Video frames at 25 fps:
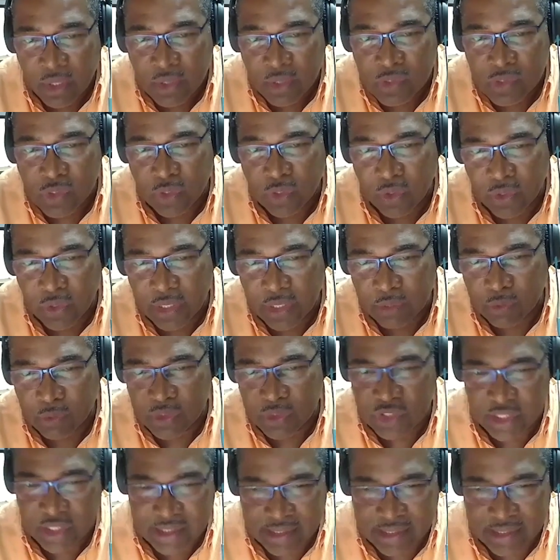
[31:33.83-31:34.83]
So it
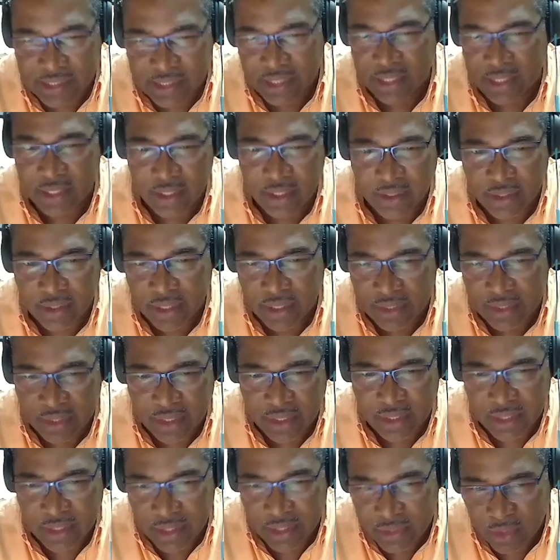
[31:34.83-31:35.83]
was just
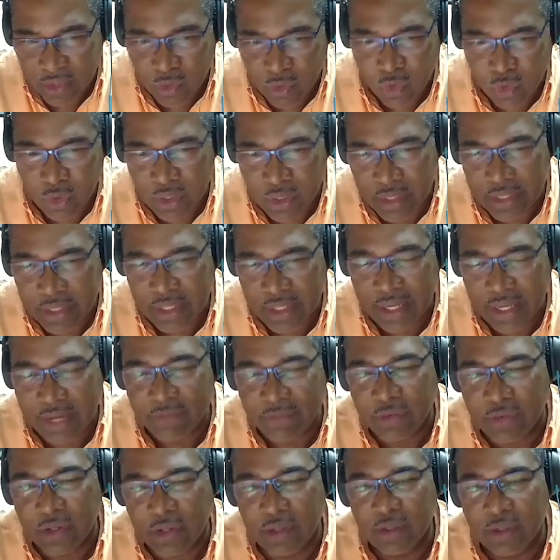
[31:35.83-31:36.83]
the local
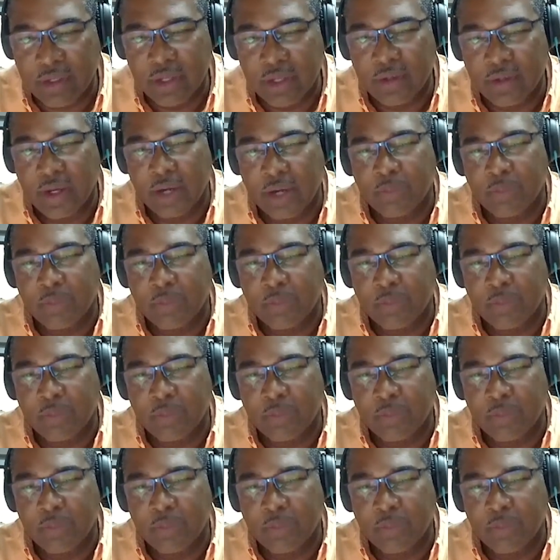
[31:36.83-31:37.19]
African